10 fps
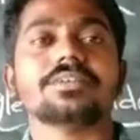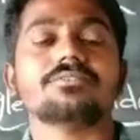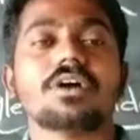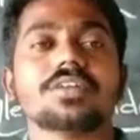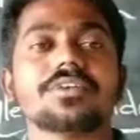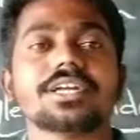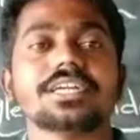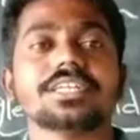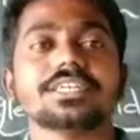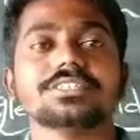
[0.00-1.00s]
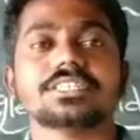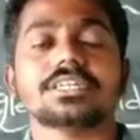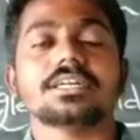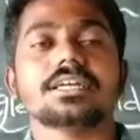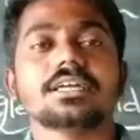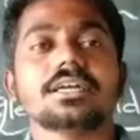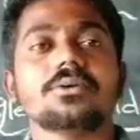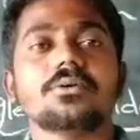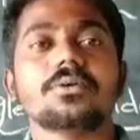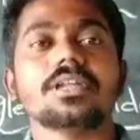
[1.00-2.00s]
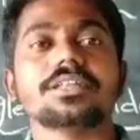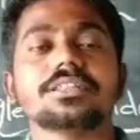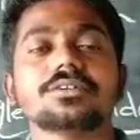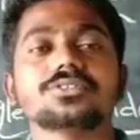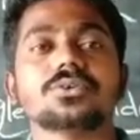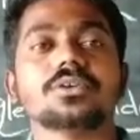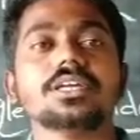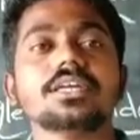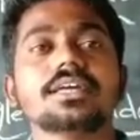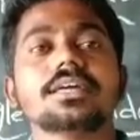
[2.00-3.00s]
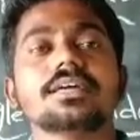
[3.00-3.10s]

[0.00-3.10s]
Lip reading: in 45 degrees only receives only